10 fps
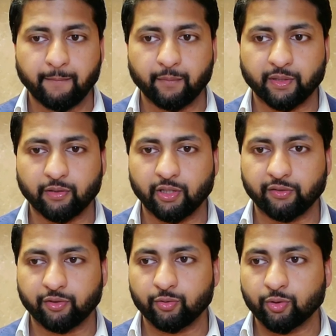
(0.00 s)

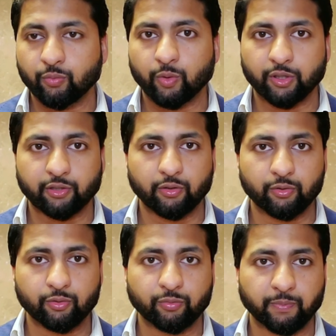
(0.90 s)
because you don't want to
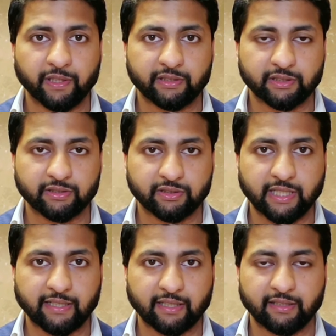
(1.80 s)
lose patients'
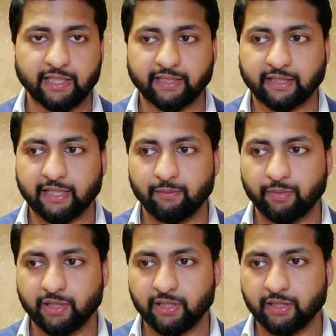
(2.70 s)
data that can
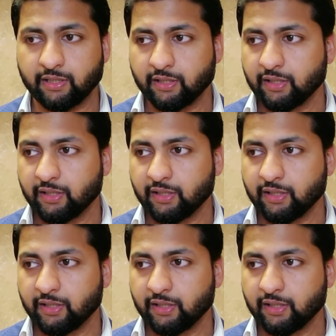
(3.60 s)
be